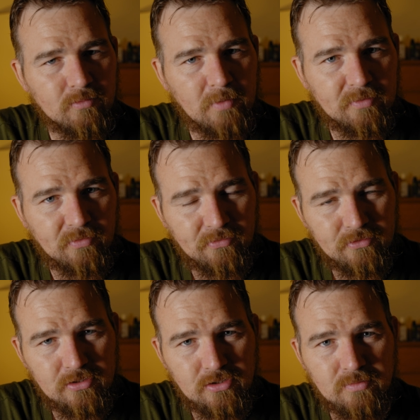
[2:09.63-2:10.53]
from Micro Four
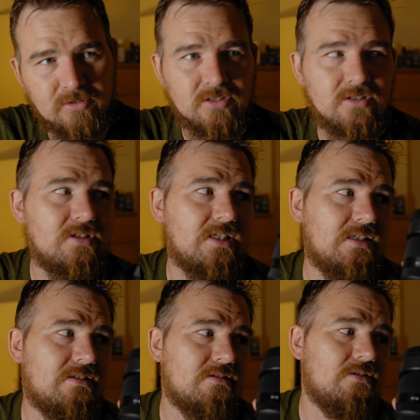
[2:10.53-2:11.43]
Thirds users,
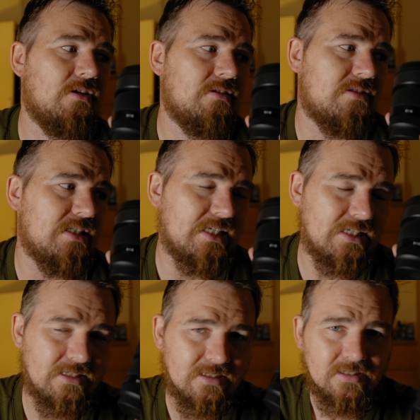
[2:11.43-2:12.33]
it's not
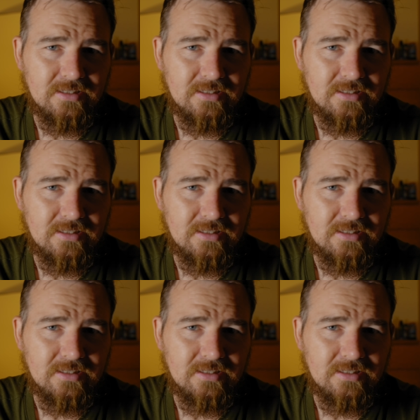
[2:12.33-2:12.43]
the